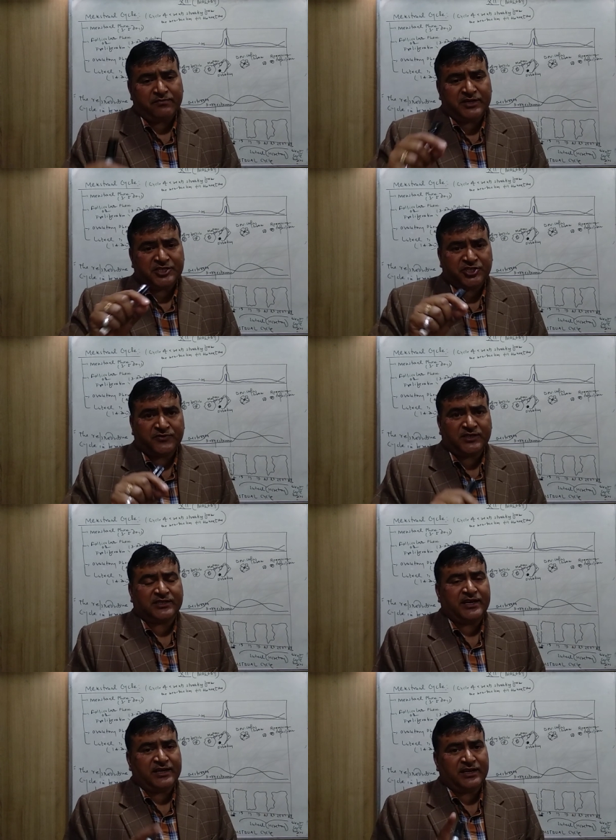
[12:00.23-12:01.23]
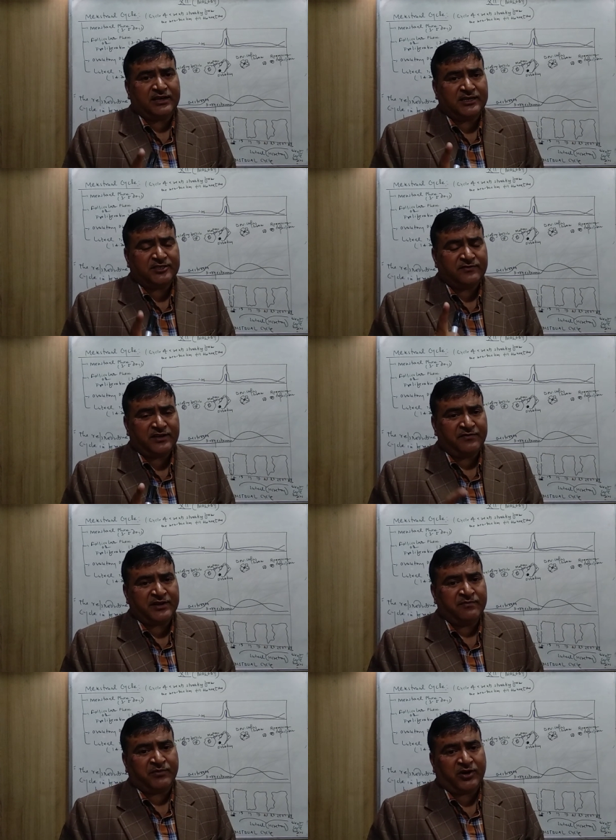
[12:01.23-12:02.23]
menstrual cycle, it's very,
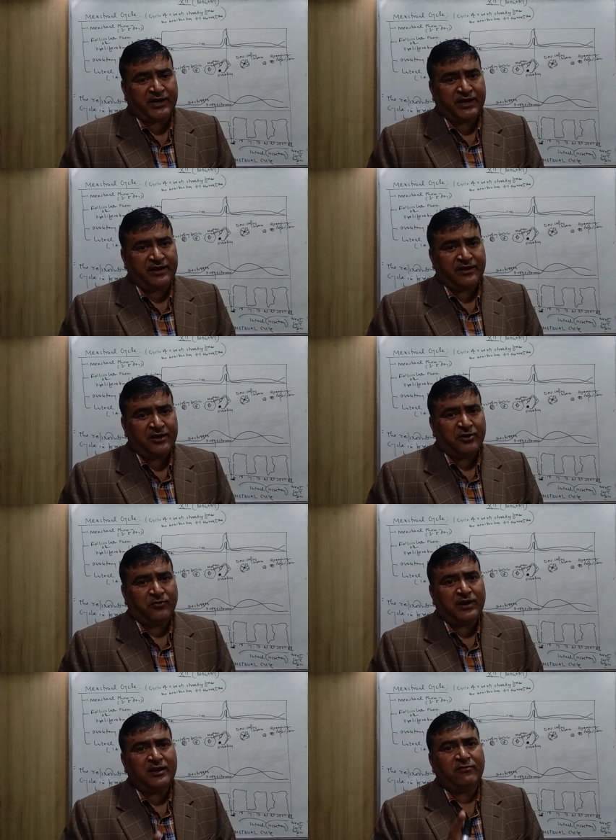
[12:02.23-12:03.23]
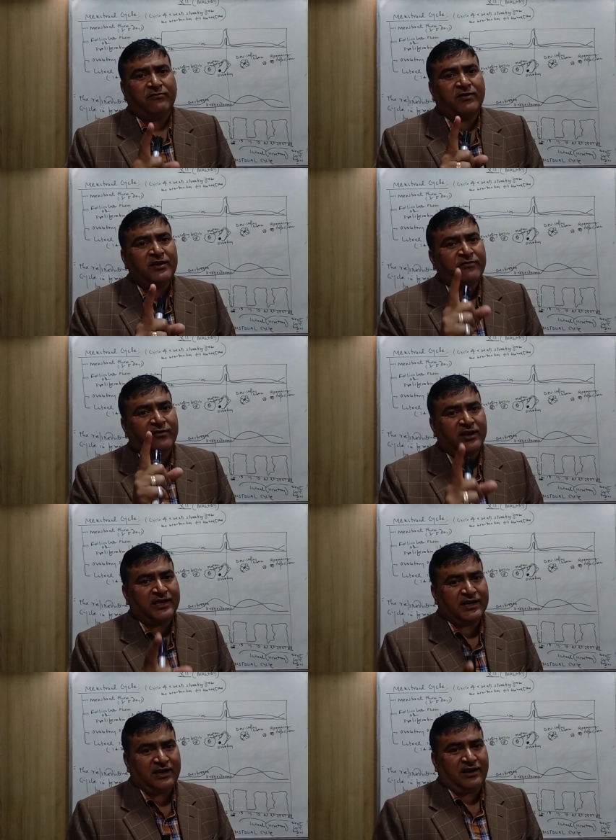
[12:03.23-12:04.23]
very important, only one
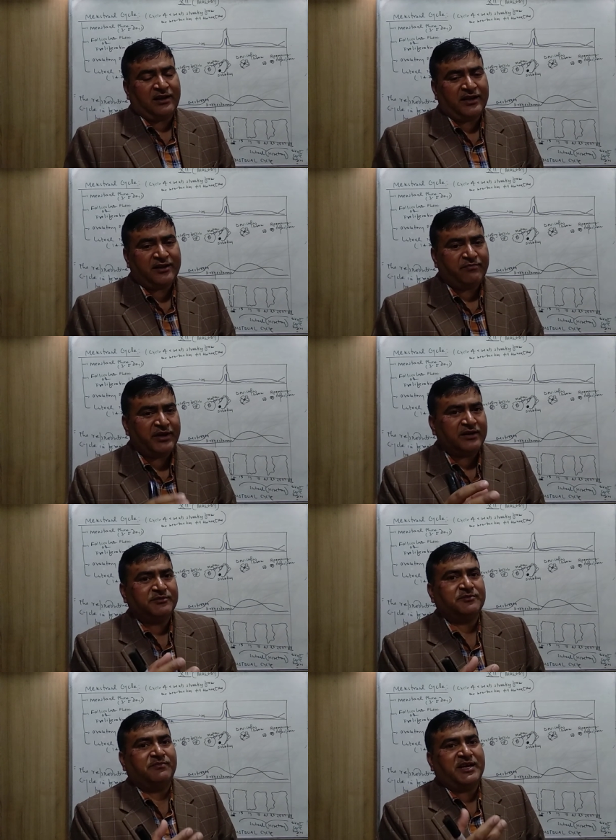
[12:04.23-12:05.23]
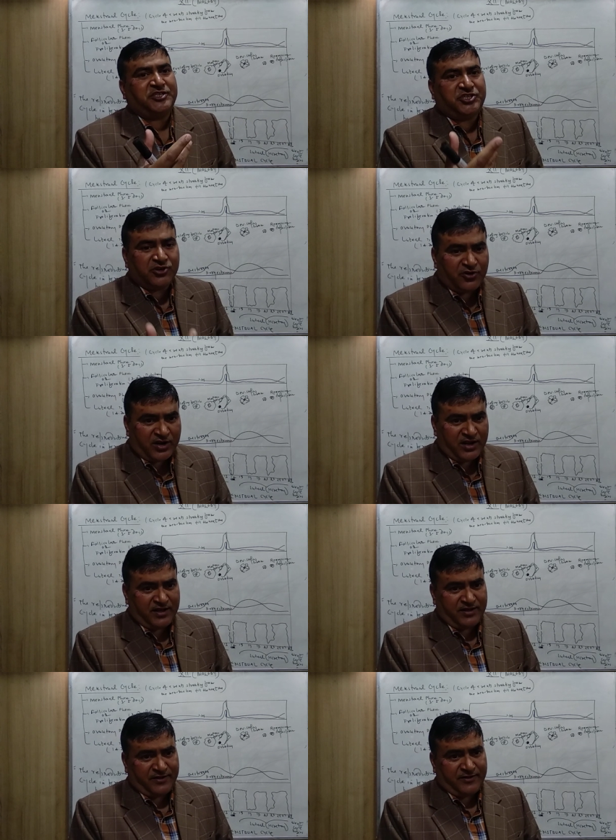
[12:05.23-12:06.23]
follicle, it becomes mature,
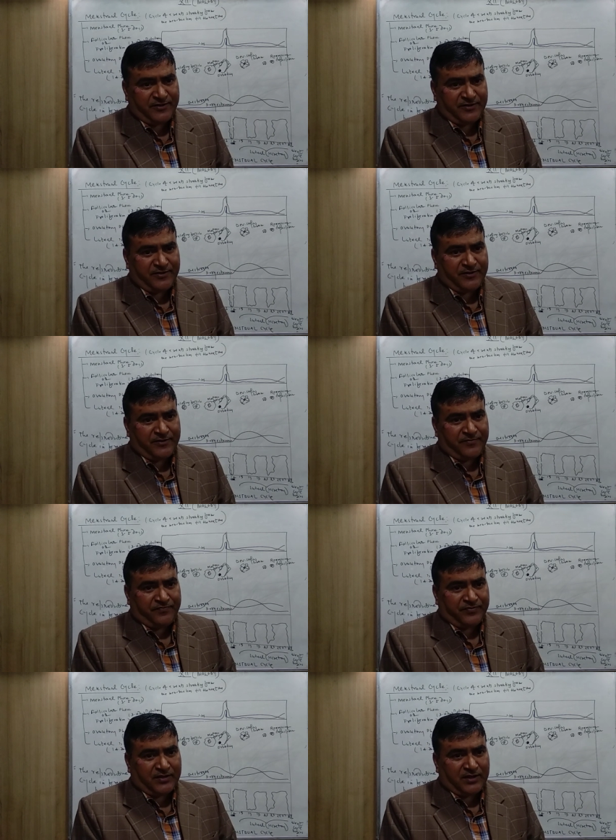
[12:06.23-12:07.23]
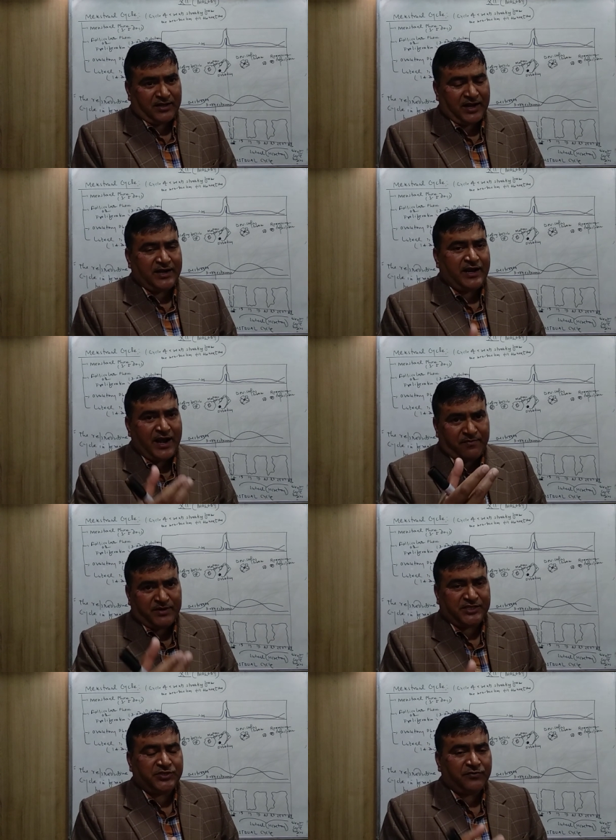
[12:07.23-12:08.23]
and that
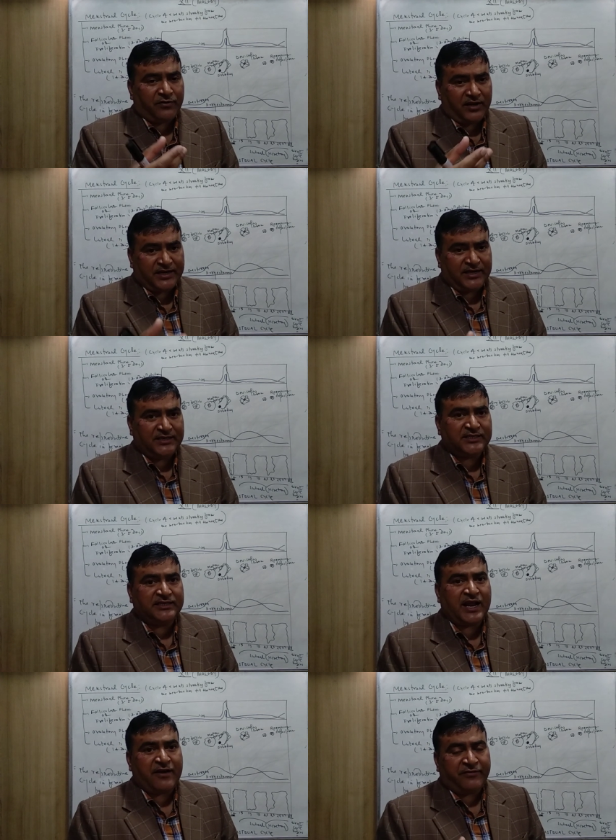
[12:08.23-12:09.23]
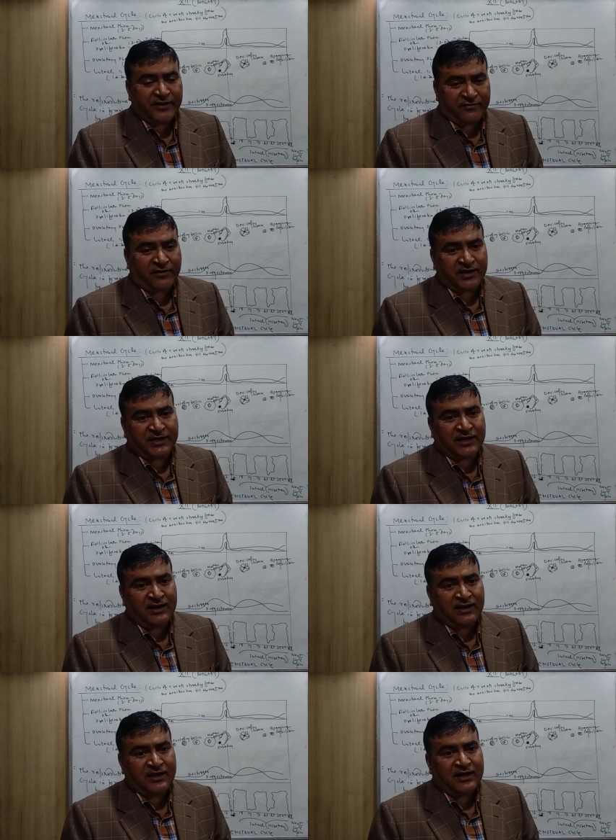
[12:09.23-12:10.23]
mature follicle is Graafian
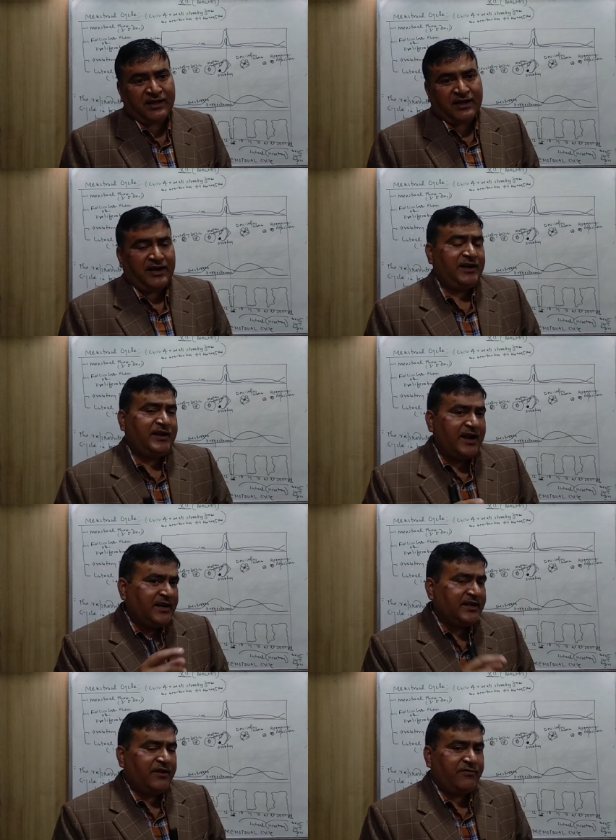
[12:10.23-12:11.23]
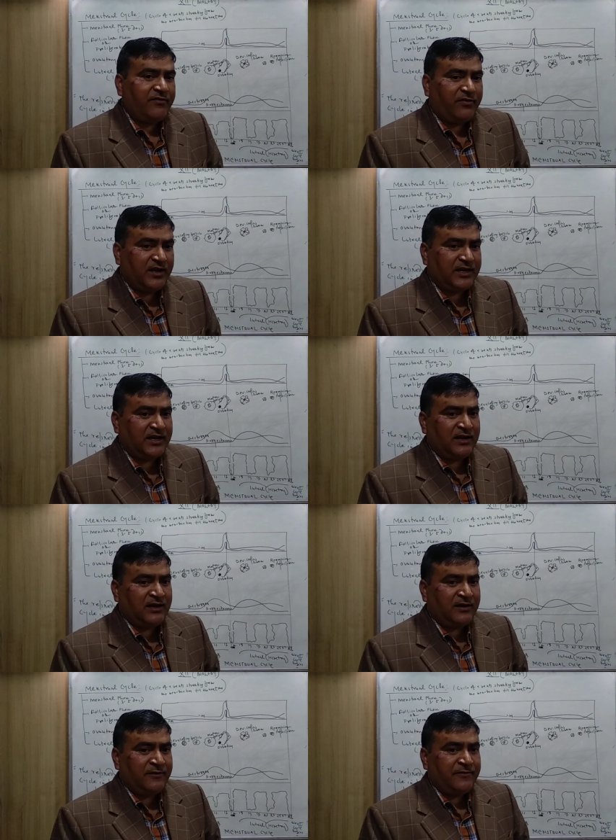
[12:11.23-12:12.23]
follicle, and that Graafian
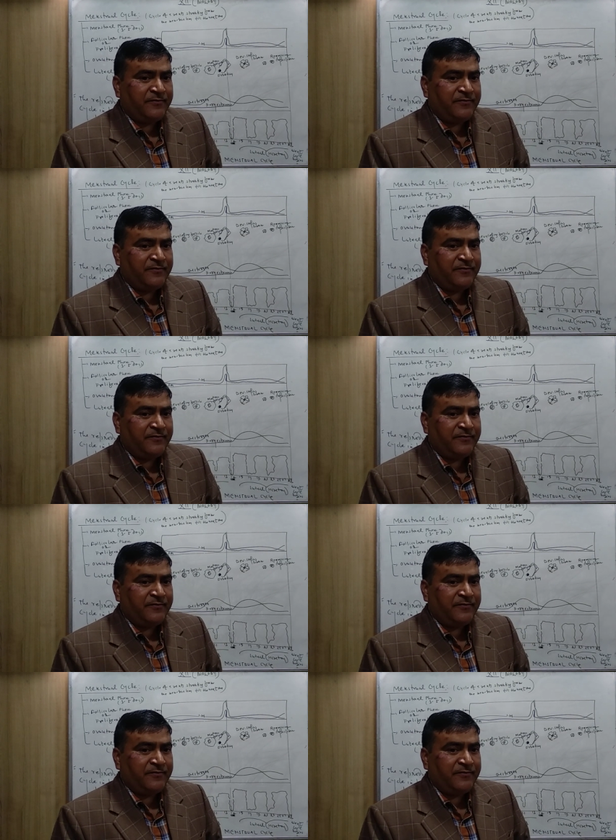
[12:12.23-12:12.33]
follicle